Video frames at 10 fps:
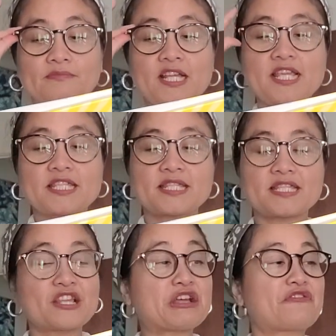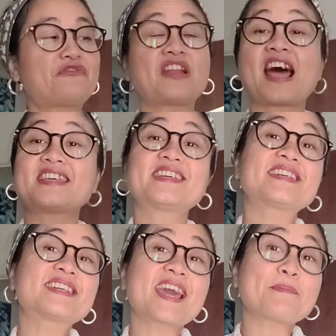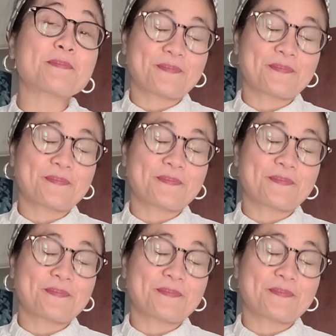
his flying cap.